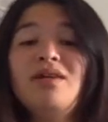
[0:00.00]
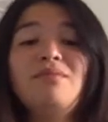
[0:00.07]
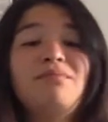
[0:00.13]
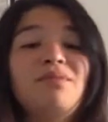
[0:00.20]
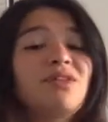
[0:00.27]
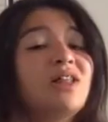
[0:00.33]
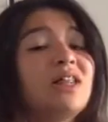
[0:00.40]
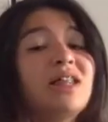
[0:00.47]

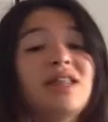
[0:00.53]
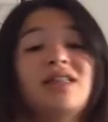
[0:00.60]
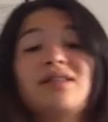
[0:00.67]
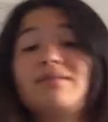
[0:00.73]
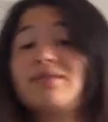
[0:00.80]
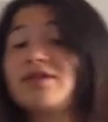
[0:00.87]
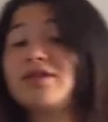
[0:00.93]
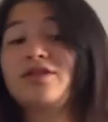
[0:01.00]
But they did
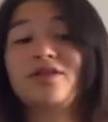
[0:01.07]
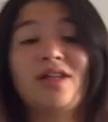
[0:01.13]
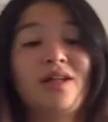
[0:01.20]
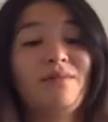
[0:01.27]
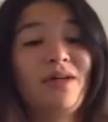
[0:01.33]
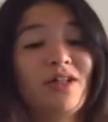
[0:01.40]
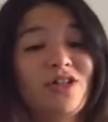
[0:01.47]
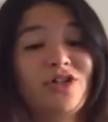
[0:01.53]
something to
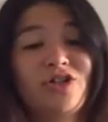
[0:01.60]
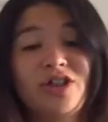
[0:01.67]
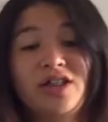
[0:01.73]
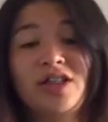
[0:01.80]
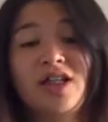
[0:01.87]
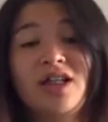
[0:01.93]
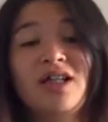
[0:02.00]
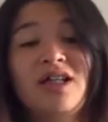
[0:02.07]
that mac and
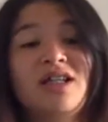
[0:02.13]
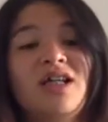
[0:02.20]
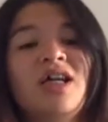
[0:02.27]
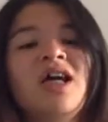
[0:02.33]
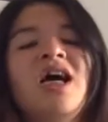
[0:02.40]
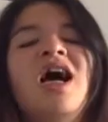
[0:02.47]
cheese, and then